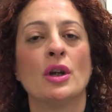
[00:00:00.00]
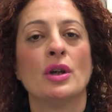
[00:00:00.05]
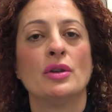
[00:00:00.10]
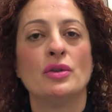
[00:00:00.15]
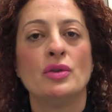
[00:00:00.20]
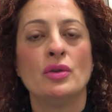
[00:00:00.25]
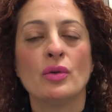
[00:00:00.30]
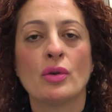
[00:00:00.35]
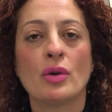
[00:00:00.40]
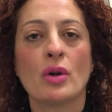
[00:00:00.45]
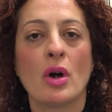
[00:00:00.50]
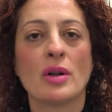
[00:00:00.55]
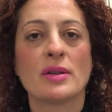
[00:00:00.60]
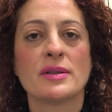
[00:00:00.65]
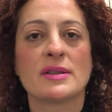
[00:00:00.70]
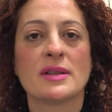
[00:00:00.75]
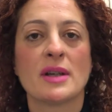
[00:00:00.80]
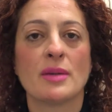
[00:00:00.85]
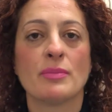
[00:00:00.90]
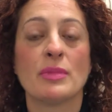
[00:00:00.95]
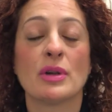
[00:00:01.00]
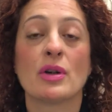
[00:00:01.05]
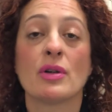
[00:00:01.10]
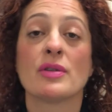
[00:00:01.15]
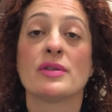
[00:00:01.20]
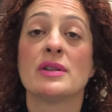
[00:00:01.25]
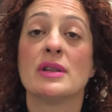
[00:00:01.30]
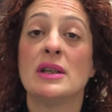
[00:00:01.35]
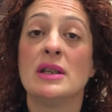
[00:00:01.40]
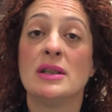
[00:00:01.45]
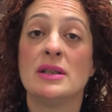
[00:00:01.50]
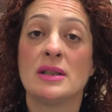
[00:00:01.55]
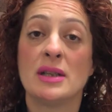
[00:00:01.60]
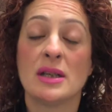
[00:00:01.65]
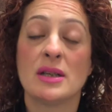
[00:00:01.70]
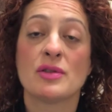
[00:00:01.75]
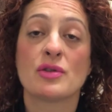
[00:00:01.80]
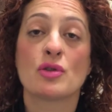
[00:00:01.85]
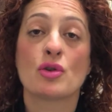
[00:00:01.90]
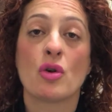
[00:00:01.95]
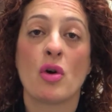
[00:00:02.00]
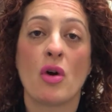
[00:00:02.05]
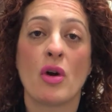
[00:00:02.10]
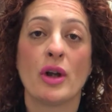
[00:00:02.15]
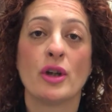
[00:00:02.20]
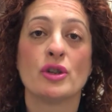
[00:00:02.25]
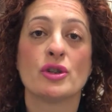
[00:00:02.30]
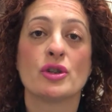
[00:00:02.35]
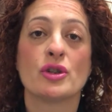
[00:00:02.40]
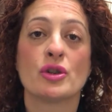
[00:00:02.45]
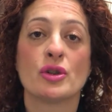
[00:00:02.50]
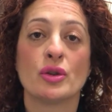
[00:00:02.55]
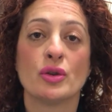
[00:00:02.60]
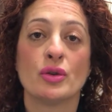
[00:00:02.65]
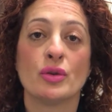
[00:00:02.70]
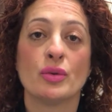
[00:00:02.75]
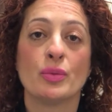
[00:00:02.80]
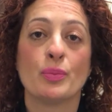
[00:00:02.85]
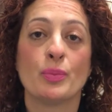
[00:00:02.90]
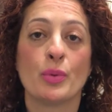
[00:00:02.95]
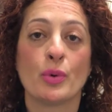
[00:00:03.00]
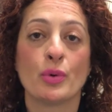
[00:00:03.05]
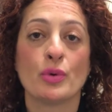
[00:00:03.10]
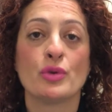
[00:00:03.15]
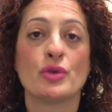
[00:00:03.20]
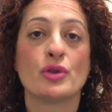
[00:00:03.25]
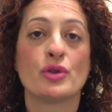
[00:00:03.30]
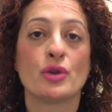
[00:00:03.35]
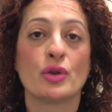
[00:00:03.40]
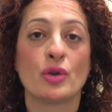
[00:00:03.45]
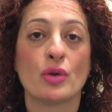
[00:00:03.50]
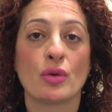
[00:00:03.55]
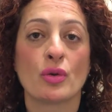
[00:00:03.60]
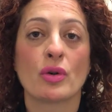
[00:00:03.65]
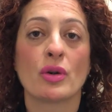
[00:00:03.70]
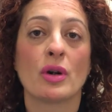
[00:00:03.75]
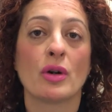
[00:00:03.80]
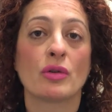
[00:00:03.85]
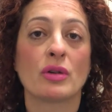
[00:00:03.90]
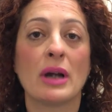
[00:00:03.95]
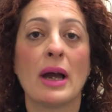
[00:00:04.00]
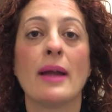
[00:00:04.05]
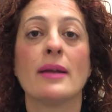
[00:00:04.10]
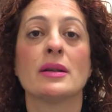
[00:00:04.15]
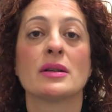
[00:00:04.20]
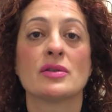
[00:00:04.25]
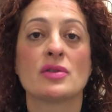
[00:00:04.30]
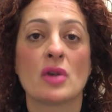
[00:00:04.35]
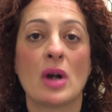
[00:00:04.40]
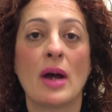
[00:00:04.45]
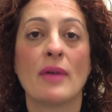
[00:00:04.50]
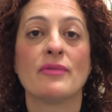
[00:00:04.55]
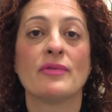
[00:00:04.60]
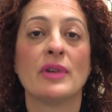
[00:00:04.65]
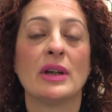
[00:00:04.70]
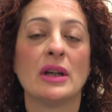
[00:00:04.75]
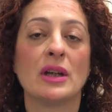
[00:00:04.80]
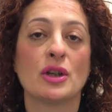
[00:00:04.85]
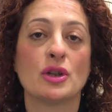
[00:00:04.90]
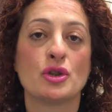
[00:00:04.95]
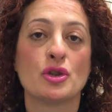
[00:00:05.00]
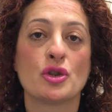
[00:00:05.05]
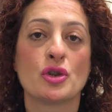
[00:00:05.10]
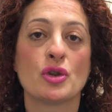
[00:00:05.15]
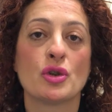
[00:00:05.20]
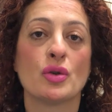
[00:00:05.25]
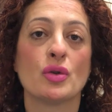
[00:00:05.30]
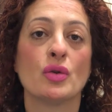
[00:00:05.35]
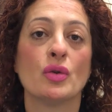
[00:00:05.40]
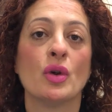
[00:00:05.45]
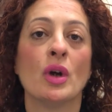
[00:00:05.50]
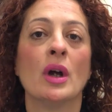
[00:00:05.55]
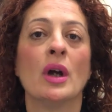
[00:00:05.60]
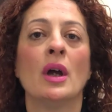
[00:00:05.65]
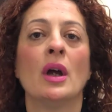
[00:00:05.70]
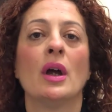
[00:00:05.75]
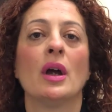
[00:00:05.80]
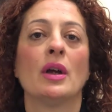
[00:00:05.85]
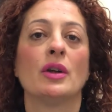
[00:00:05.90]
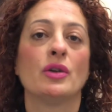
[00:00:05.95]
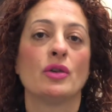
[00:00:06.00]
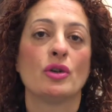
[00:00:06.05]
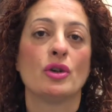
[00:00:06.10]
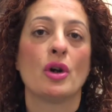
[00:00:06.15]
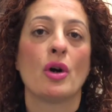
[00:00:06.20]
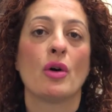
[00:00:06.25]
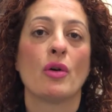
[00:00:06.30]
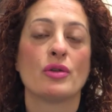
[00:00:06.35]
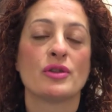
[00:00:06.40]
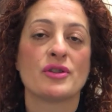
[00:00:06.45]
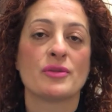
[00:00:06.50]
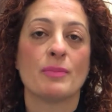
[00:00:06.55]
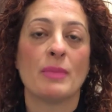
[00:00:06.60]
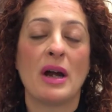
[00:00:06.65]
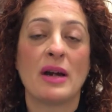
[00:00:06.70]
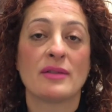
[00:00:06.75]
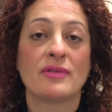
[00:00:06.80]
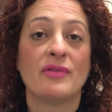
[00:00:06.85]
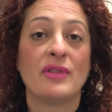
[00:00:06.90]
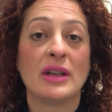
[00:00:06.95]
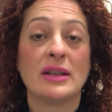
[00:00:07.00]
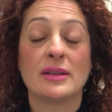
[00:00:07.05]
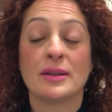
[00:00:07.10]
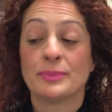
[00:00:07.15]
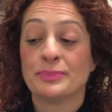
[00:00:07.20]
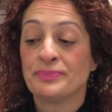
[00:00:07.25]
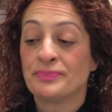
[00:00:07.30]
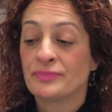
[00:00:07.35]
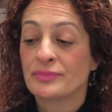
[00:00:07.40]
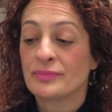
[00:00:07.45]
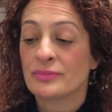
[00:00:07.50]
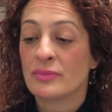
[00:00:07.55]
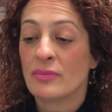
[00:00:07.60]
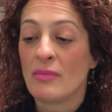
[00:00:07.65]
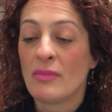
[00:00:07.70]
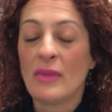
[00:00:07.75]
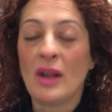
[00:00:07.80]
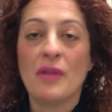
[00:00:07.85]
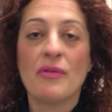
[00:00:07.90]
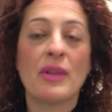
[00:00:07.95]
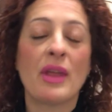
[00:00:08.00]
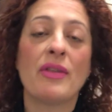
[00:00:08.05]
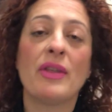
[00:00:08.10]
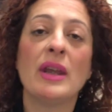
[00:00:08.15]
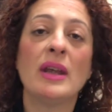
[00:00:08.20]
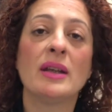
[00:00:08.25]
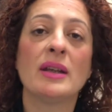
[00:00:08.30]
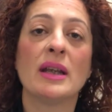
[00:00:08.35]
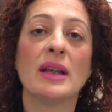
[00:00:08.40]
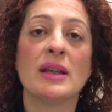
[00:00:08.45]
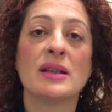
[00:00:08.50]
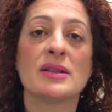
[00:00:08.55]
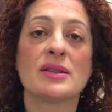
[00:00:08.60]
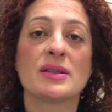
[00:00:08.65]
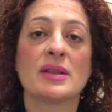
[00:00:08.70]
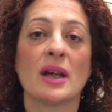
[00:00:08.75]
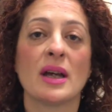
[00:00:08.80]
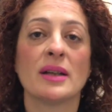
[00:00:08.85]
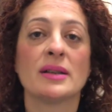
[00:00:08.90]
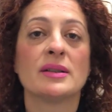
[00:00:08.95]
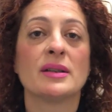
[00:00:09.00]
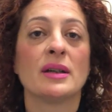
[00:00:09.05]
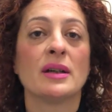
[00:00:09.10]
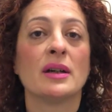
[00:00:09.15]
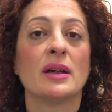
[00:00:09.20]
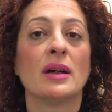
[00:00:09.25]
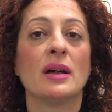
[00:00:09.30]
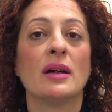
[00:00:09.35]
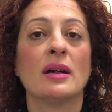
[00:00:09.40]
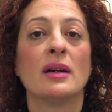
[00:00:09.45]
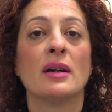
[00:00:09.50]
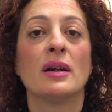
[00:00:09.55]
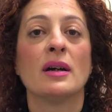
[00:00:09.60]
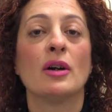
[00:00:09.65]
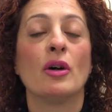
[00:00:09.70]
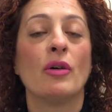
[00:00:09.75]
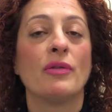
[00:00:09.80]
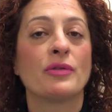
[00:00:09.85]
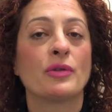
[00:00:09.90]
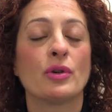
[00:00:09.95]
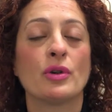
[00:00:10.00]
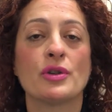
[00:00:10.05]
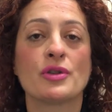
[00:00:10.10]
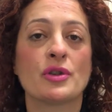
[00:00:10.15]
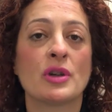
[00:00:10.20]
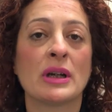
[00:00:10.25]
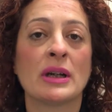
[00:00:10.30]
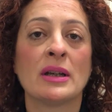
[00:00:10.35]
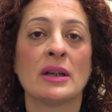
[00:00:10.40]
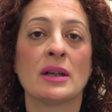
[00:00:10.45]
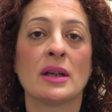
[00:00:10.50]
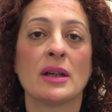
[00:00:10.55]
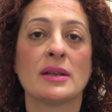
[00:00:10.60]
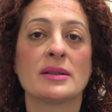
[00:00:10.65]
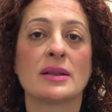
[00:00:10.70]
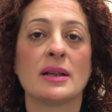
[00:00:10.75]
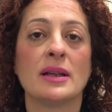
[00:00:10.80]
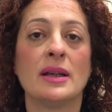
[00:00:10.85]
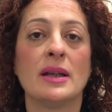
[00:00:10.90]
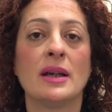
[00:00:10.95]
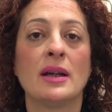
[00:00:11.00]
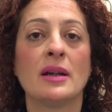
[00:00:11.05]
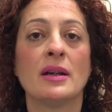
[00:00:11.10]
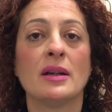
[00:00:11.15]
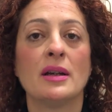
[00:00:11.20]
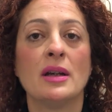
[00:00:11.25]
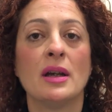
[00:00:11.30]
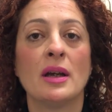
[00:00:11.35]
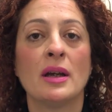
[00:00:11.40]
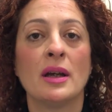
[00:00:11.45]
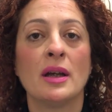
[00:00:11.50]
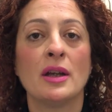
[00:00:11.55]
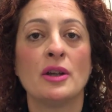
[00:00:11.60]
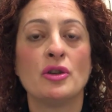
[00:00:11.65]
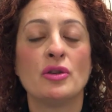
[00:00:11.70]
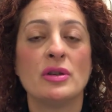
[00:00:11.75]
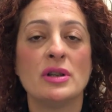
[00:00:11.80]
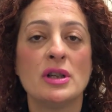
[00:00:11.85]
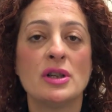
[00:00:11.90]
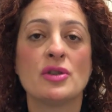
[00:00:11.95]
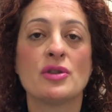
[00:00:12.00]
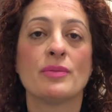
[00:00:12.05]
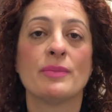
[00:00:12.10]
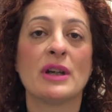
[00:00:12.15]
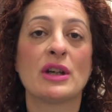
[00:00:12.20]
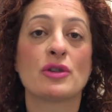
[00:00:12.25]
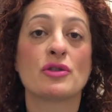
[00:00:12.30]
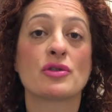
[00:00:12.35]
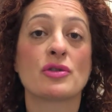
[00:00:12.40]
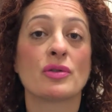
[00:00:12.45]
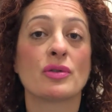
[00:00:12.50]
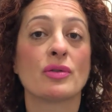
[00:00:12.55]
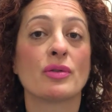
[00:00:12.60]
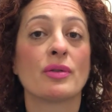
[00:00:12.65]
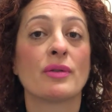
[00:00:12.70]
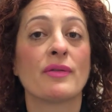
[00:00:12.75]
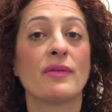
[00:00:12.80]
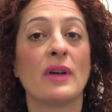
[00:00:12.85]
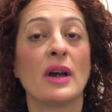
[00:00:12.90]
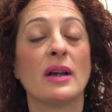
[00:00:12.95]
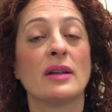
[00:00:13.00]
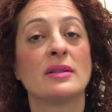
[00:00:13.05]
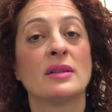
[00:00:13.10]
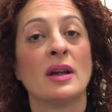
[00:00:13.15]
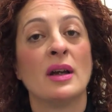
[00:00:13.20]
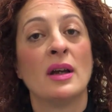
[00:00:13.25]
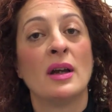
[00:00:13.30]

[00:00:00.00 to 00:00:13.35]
new content, because it is going to push your organic traffic to, smart fit. The thing is that, of course, you're gonna get click. You need to make sure that